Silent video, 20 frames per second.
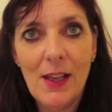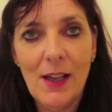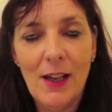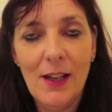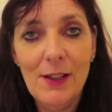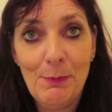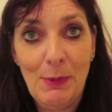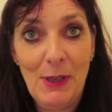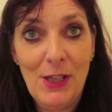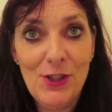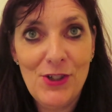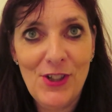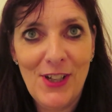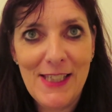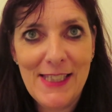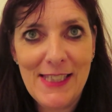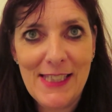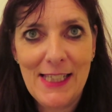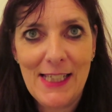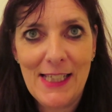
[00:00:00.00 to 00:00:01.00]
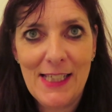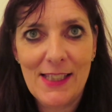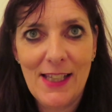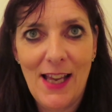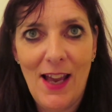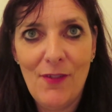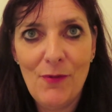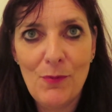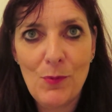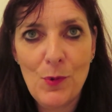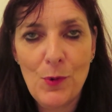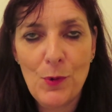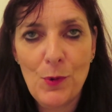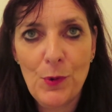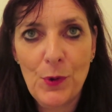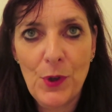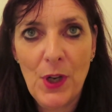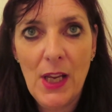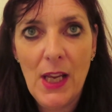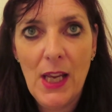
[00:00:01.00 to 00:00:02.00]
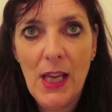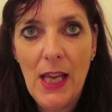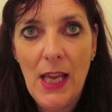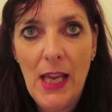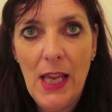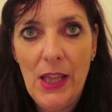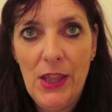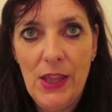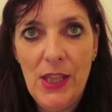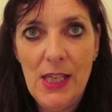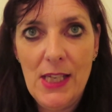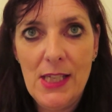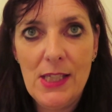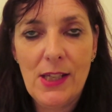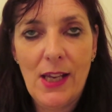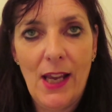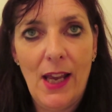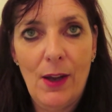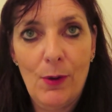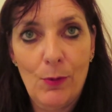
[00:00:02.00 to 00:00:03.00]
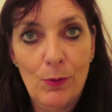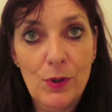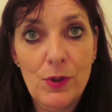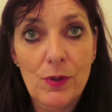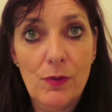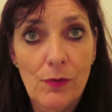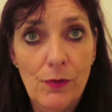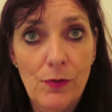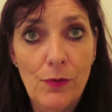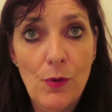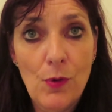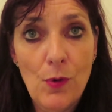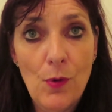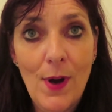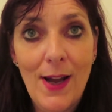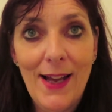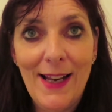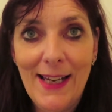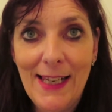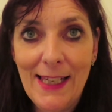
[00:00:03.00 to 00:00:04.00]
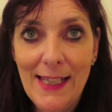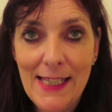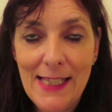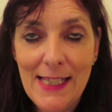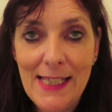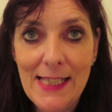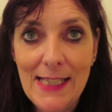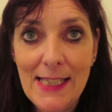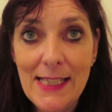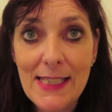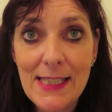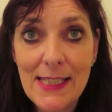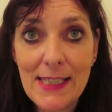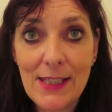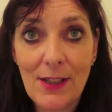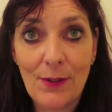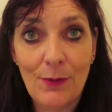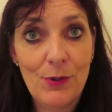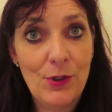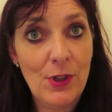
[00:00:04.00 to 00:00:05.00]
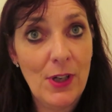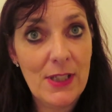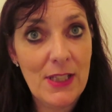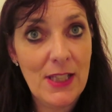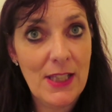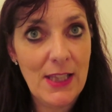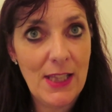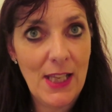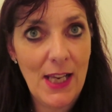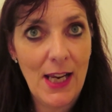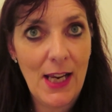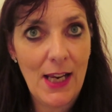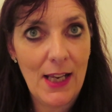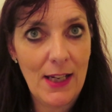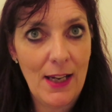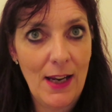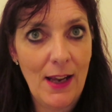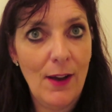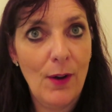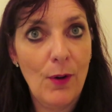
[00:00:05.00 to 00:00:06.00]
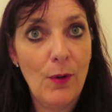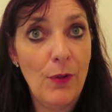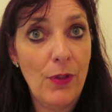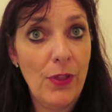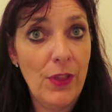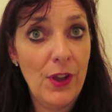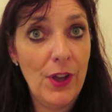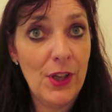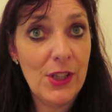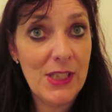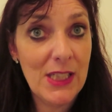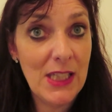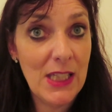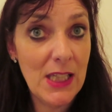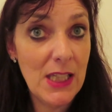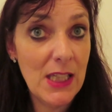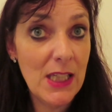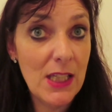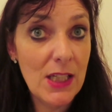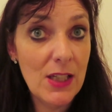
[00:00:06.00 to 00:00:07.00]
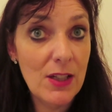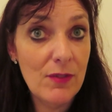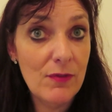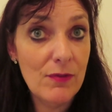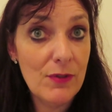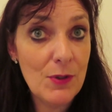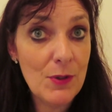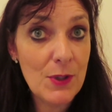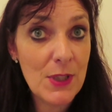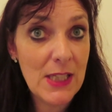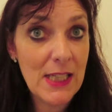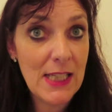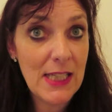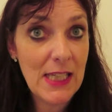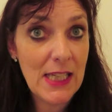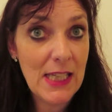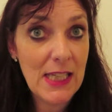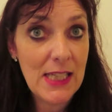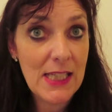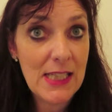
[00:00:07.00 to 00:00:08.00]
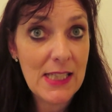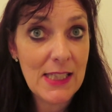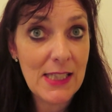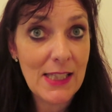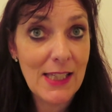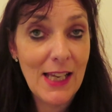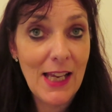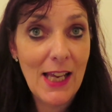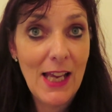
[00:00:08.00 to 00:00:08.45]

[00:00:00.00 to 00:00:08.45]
I'd be interested because I haven't worn these gowns for at least, I'm trying to think now, 13, 14 years.